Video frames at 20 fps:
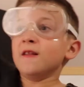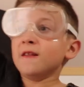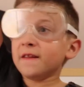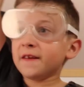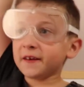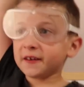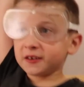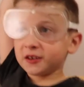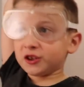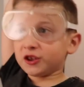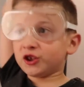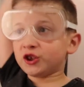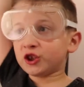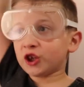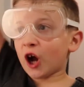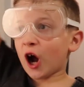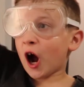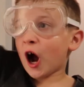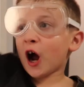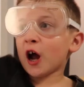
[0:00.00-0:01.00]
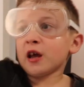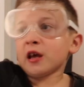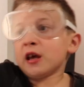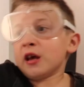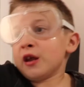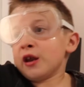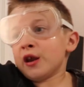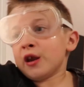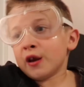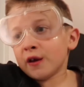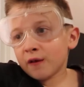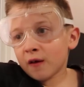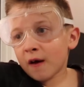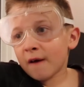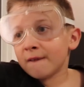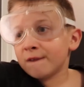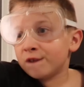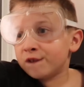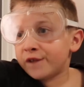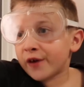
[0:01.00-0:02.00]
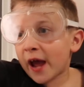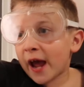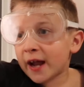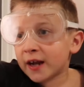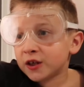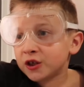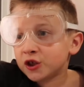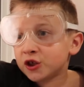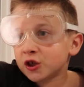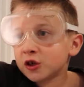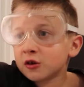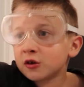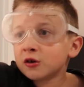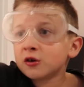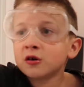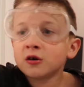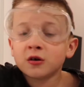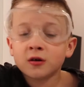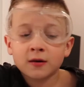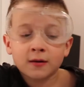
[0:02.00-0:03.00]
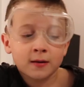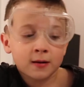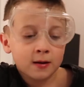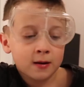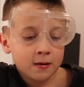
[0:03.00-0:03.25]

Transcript: this giant adventure